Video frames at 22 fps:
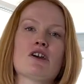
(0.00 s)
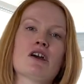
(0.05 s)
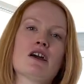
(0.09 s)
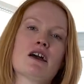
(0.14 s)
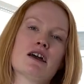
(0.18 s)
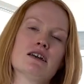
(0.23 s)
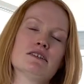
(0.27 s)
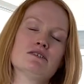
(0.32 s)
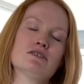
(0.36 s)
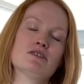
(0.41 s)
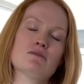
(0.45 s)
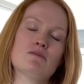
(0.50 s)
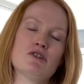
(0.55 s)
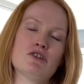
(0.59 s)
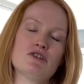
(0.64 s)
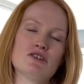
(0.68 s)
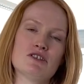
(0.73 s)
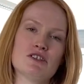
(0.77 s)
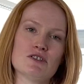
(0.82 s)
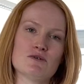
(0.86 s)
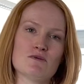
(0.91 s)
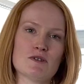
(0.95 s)
I had some
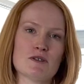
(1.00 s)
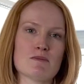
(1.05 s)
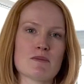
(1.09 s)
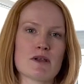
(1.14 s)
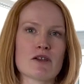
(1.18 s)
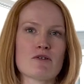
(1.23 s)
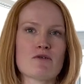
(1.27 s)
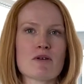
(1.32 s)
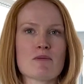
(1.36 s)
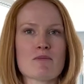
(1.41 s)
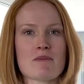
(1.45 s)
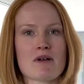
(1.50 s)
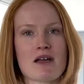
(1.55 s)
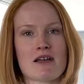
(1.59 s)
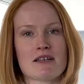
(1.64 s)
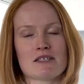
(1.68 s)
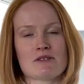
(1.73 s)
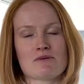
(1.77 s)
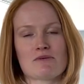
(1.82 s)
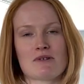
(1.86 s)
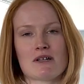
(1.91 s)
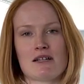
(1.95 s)
lunches with my grandma
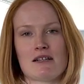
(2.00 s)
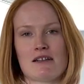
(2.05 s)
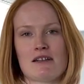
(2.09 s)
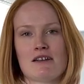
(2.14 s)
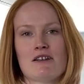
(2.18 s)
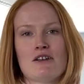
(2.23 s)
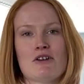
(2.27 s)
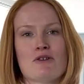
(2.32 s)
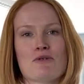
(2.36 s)
as well,